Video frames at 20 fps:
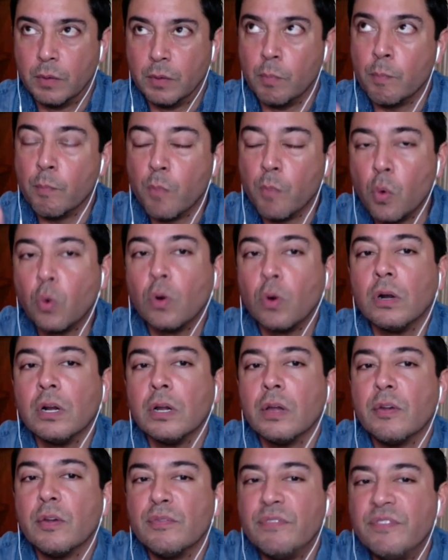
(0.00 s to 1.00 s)

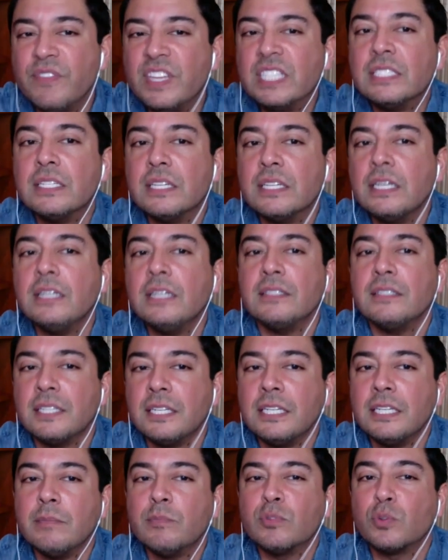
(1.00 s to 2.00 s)
more visiting
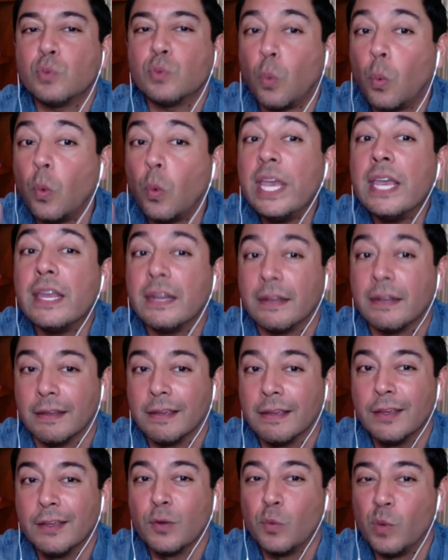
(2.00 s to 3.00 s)
teams win
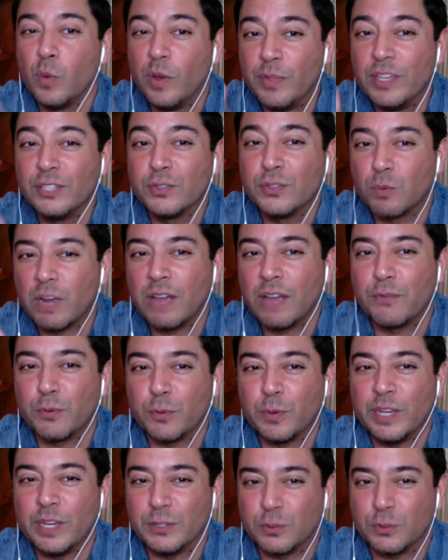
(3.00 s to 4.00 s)
when this
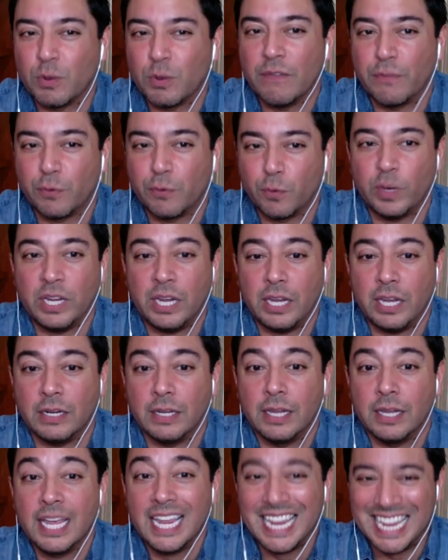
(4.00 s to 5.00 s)
referee is
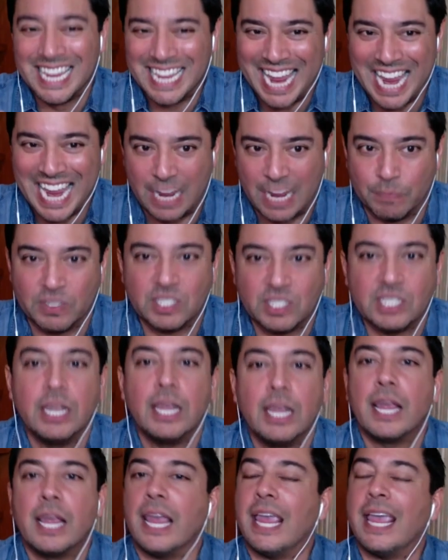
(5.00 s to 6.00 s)
refereeing games.
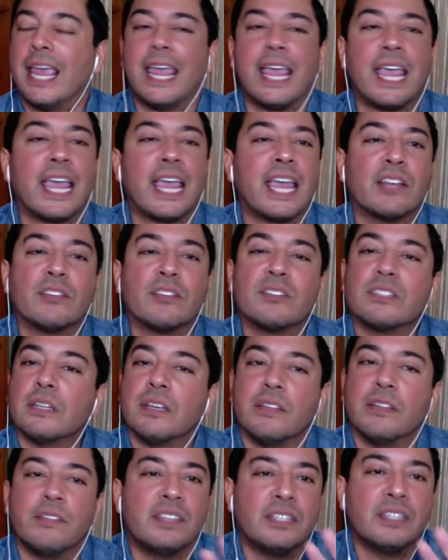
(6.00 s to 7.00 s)
And
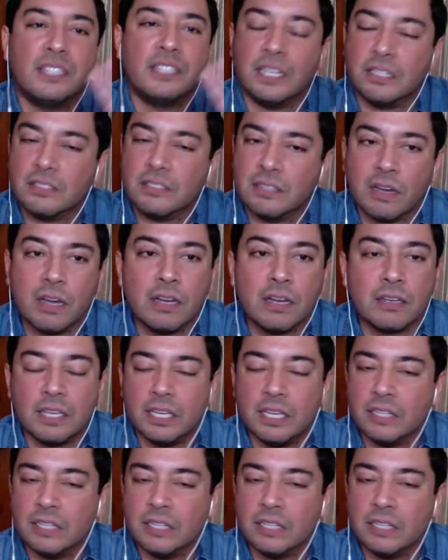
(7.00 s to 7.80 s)
the TikTok,